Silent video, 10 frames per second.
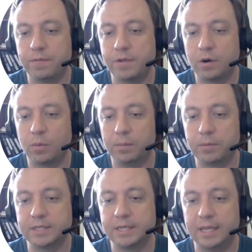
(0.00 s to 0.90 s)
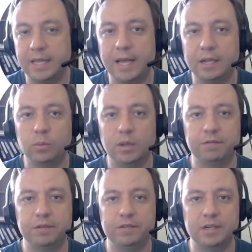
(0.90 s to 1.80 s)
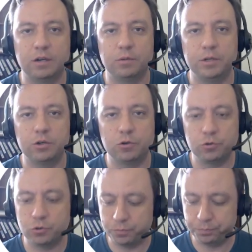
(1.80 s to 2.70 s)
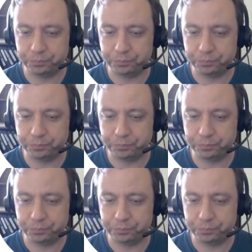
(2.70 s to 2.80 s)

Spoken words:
31% at 1250 nanometers.